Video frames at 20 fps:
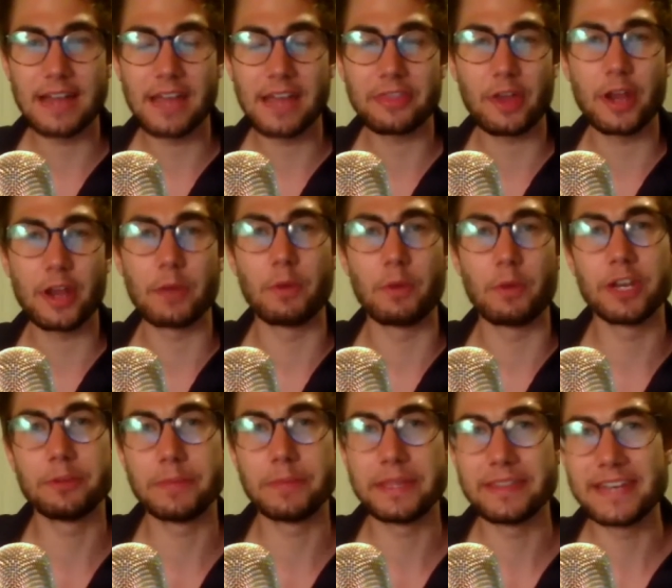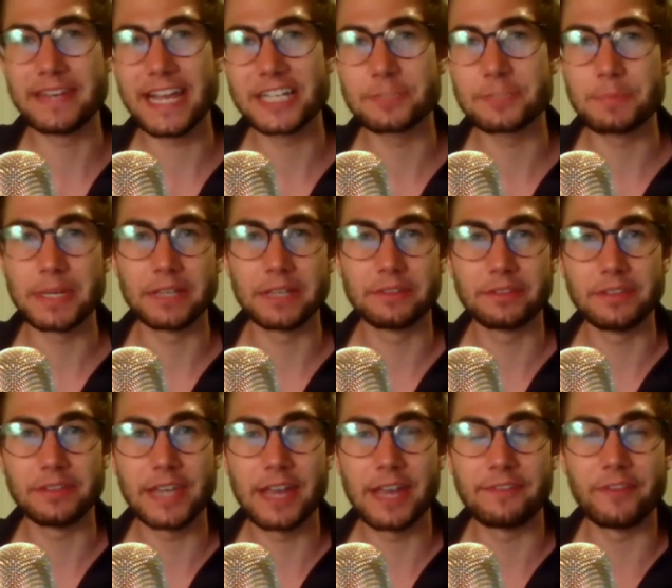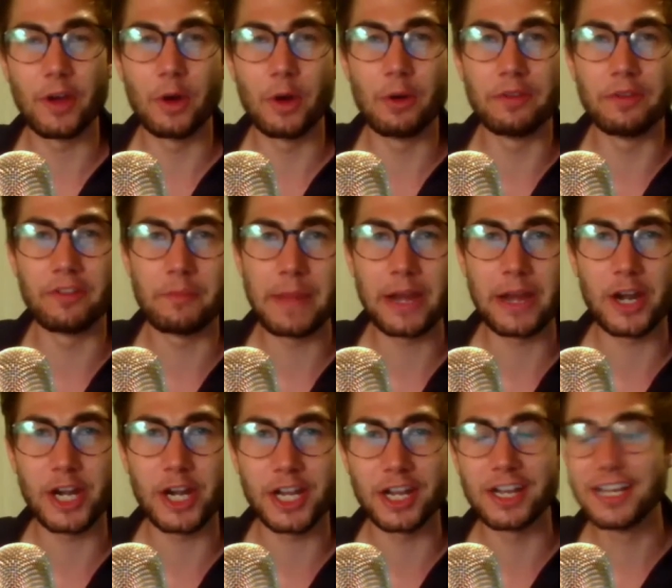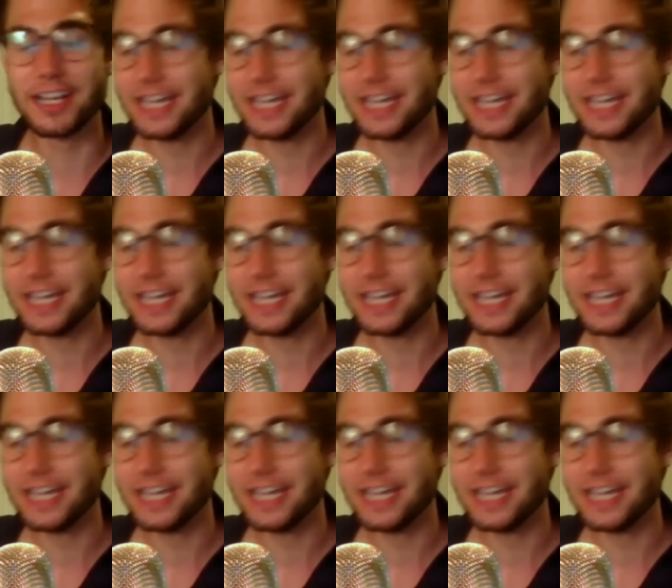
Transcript: I thought I wanted to be the next big CFO of America.